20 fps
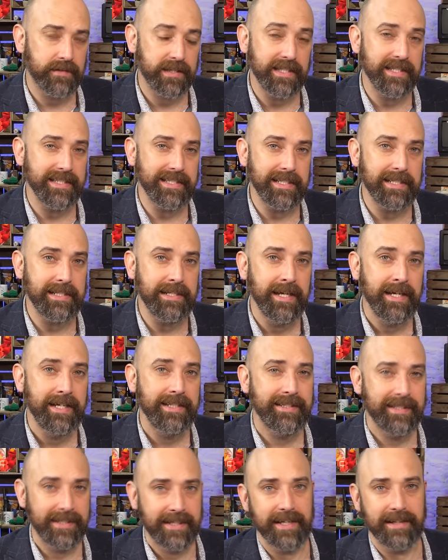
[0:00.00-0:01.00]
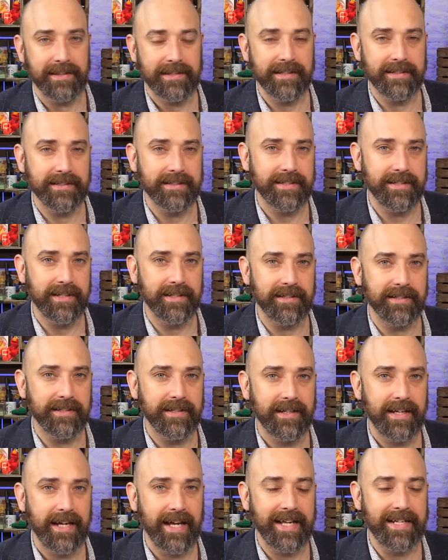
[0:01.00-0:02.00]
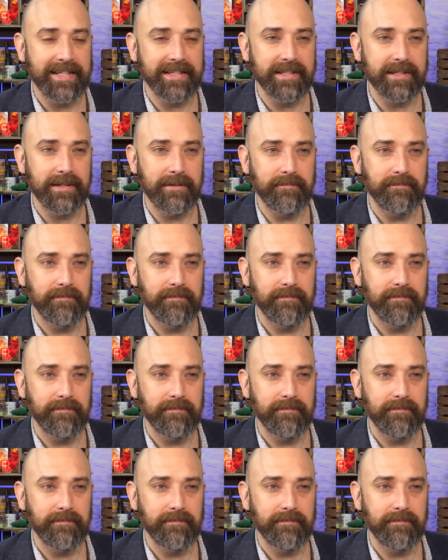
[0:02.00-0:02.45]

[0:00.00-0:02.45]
CD to get things done, and